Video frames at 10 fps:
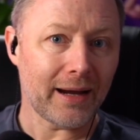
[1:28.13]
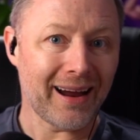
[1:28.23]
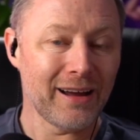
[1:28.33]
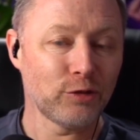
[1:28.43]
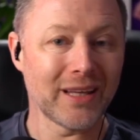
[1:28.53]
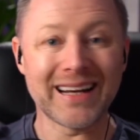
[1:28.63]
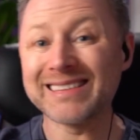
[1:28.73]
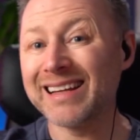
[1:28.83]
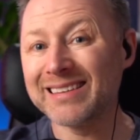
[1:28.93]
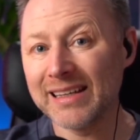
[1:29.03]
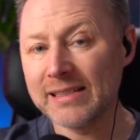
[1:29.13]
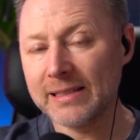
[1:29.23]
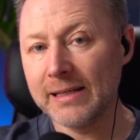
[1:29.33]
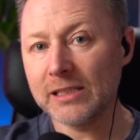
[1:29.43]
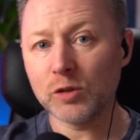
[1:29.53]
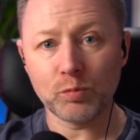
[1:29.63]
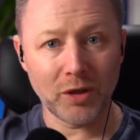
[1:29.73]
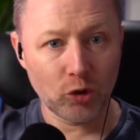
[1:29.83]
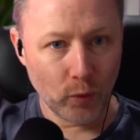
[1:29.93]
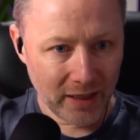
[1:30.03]
If there is a distance
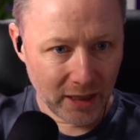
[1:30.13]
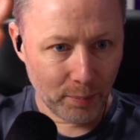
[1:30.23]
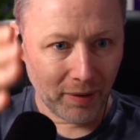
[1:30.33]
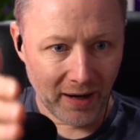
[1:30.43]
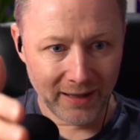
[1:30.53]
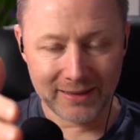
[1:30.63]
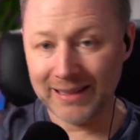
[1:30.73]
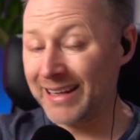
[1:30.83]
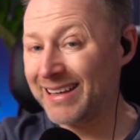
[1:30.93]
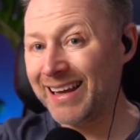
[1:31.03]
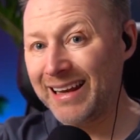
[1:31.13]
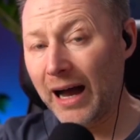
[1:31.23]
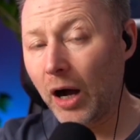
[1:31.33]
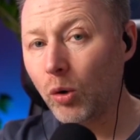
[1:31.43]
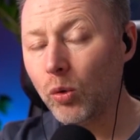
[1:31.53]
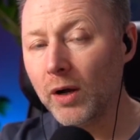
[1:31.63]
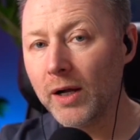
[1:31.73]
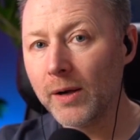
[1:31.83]
between the path and the canal